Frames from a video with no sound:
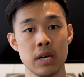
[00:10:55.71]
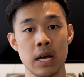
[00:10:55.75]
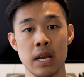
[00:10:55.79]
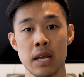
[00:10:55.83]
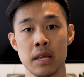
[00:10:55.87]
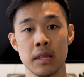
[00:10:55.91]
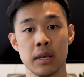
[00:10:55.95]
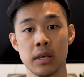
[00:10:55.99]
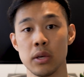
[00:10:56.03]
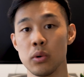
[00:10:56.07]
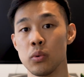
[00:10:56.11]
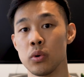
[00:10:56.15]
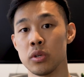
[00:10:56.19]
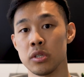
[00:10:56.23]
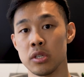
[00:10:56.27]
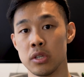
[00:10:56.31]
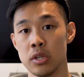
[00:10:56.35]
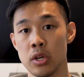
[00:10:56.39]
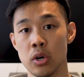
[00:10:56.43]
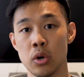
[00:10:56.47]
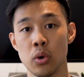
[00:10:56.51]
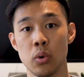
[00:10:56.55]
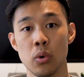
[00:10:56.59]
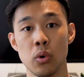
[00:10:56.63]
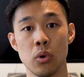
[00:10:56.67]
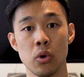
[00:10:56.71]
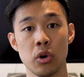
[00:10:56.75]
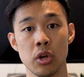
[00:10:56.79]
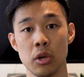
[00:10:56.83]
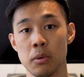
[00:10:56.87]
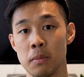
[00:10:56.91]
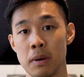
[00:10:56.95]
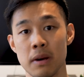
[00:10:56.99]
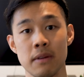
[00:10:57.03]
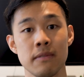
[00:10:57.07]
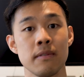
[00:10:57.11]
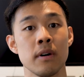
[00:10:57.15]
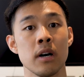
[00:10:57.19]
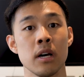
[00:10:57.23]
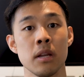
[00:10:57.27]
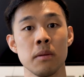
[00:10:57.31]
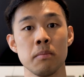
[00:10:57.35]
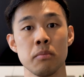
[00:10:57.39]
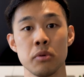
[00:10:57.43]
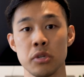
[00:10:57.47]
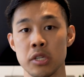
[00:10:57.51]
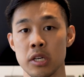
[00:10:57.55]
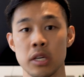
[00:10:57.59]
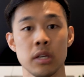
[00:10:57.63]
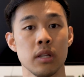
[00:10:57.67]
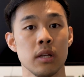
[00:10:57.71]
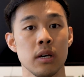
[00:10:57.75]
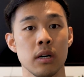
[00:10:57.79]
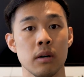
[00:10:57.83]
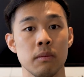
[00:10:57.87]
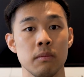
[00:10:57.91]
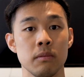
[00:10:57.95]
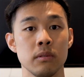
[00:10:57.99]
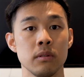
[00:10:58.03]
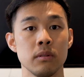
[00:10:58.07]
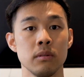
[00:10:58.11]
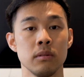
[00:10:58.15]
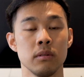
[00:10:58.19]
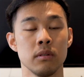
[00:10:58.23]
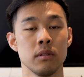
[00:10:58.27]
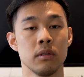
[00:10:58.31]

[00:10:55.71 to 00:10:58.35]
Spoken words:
anything you want to know or you might find particularly helpful.